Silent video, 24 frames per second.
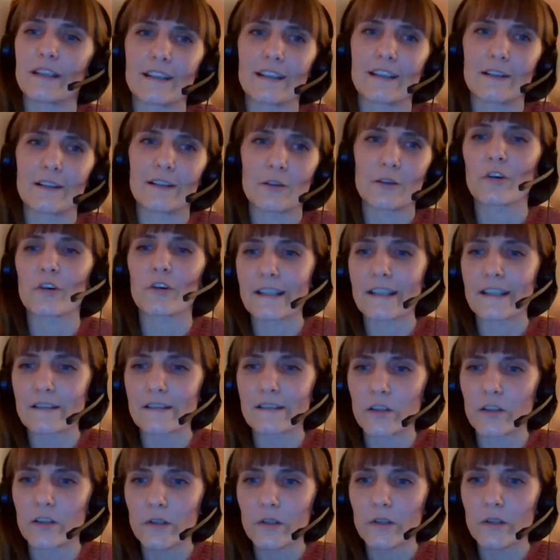
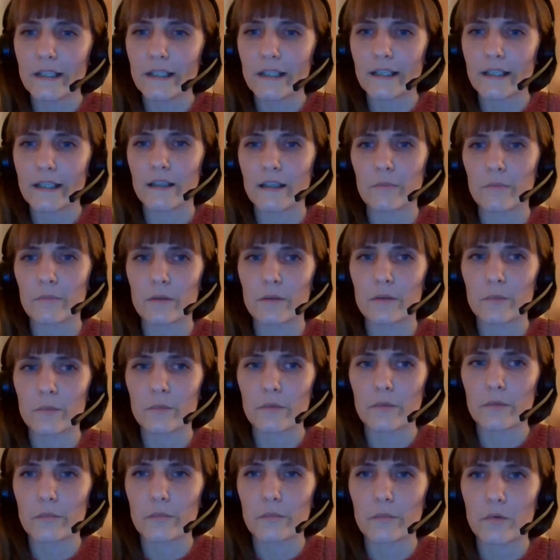according to,
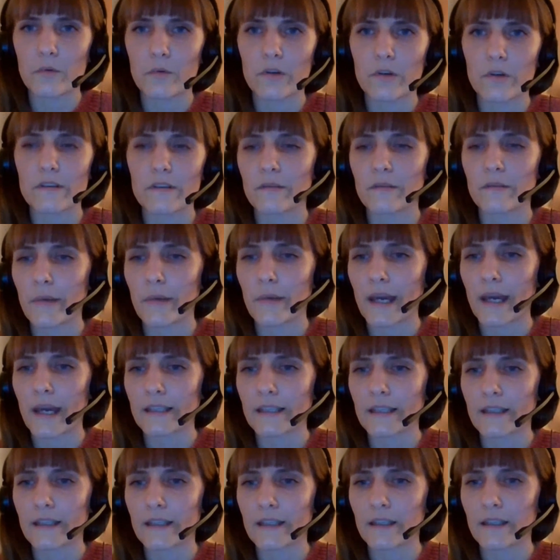and we report
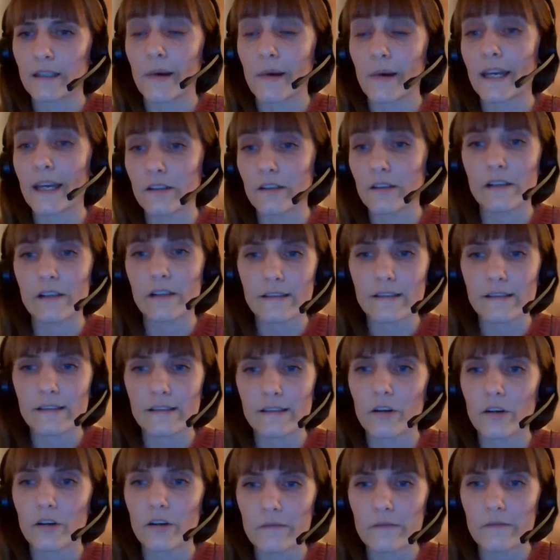back biannually
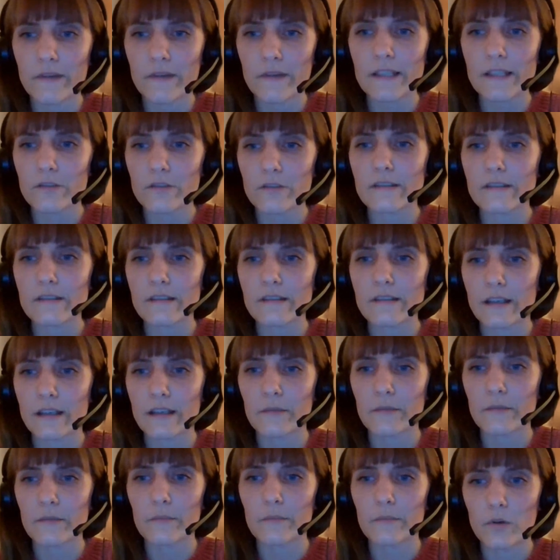to our investors
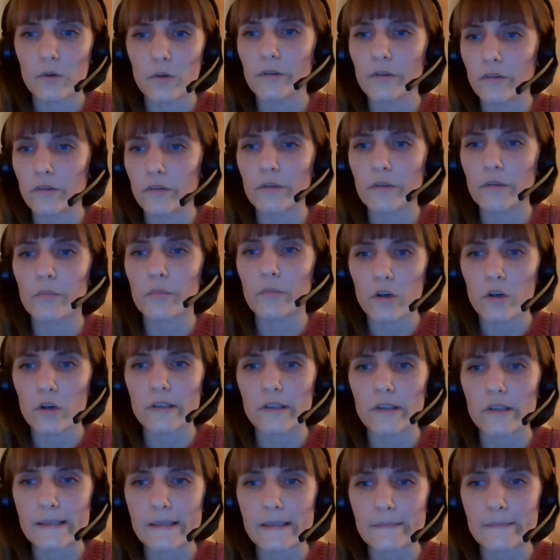on the
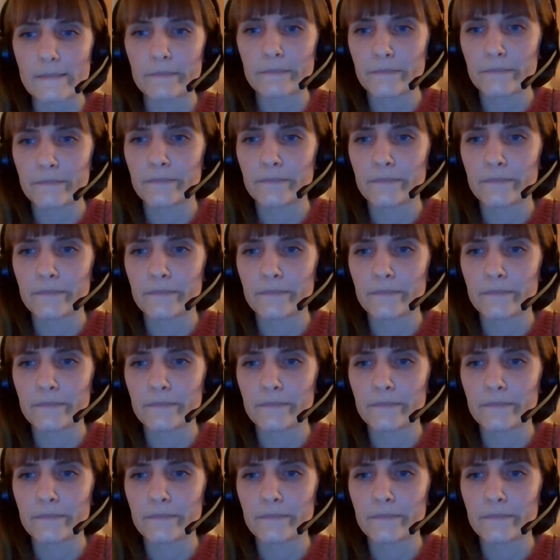progress.